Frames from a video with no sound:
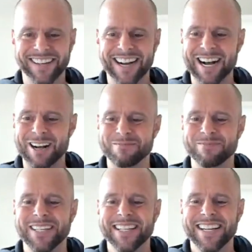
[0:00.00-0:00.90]

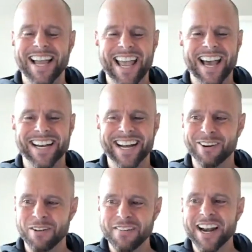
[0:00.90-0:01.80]

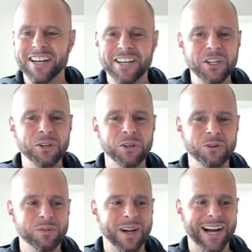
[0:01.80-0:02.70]
And we've got a
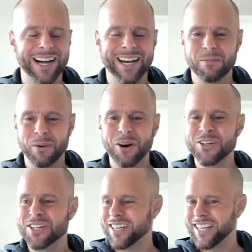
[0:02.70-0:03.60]
new
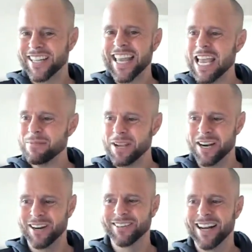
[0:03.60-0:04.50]
approach in the game
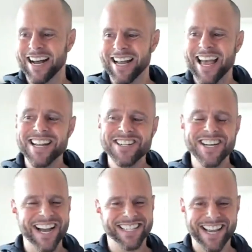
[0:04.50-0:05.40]
here,
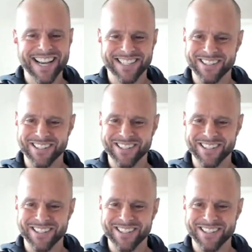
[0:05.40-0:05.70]
NGXS,